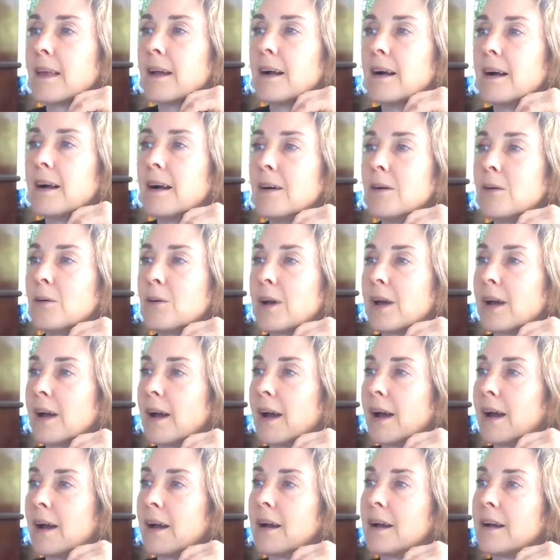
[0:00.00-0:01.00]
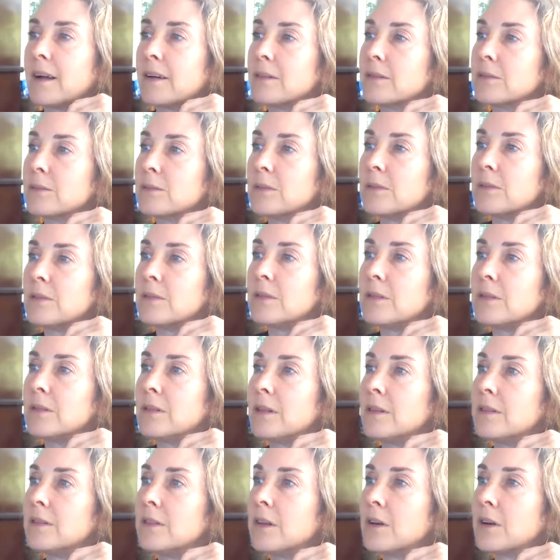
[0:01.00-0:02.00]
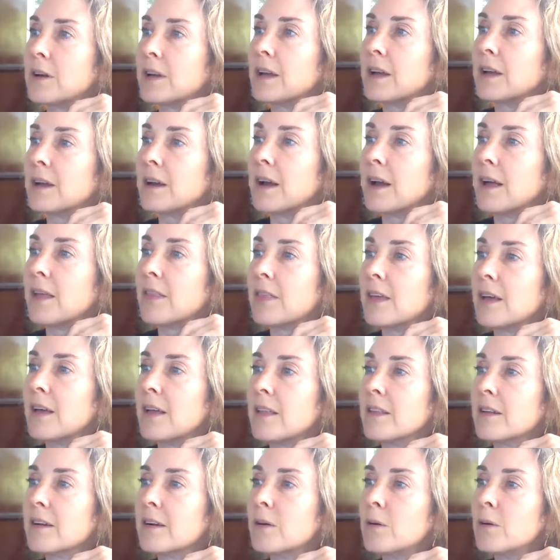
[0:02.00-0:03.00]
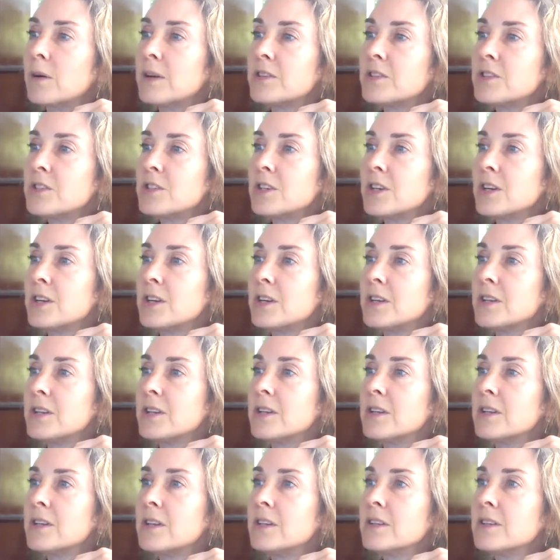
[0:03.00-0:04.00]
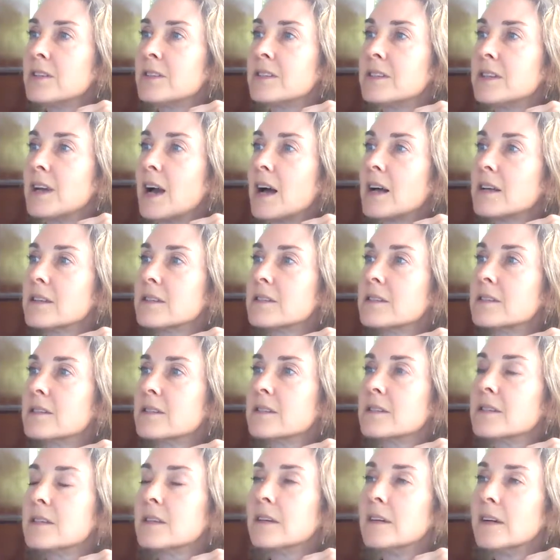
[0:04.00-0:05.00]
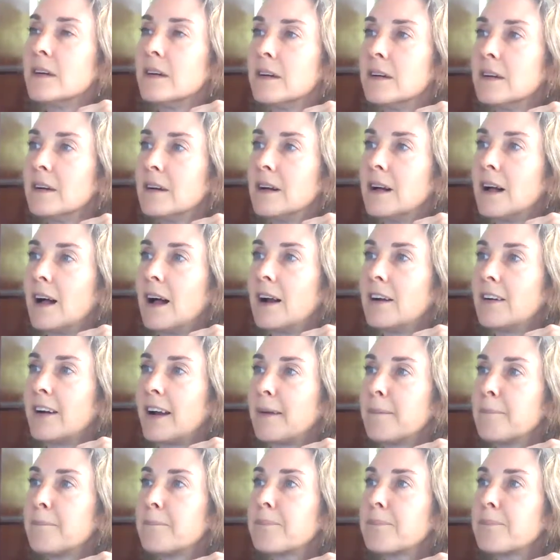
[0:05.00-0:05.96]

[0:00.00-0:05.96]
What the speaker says: Okay. Looking at the other questions. Yes. All right.